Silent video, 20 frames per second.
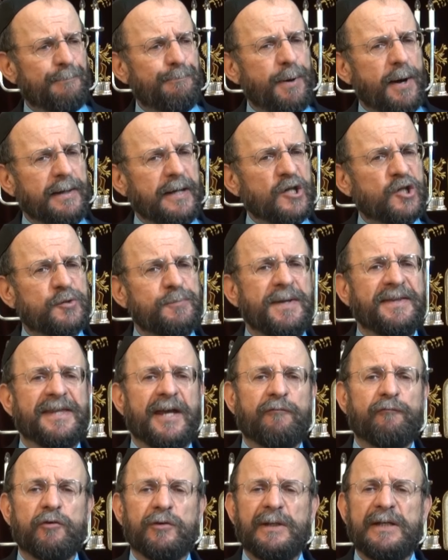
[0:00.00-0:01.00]
a punishment
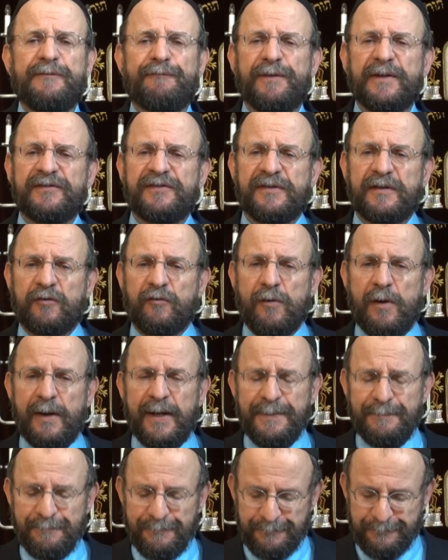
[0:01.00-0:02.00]
that really fits the
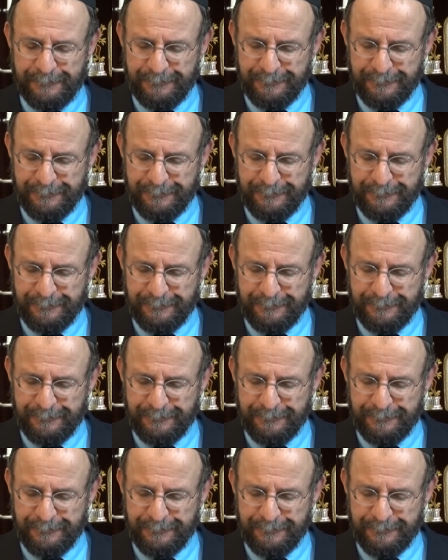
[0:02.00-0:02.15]
crime?